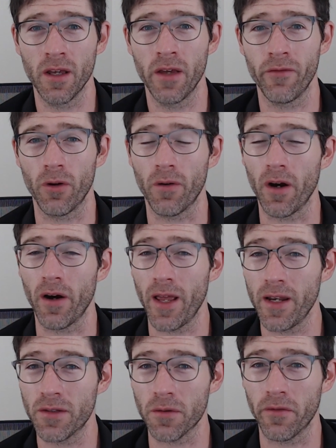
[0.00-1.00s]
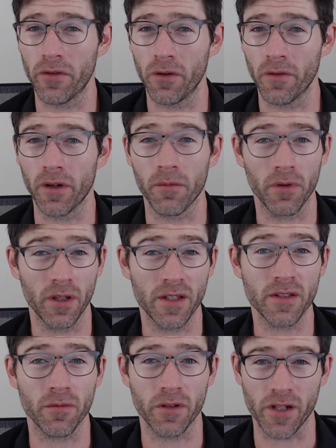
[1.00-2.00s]
If you require any sort of tutoring,
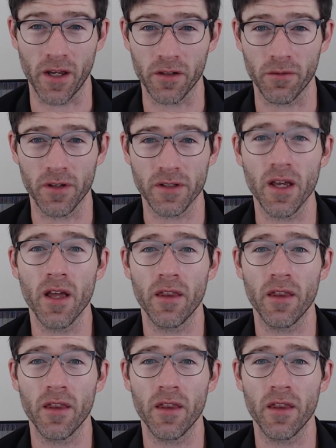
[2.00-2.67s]
please reach out to us.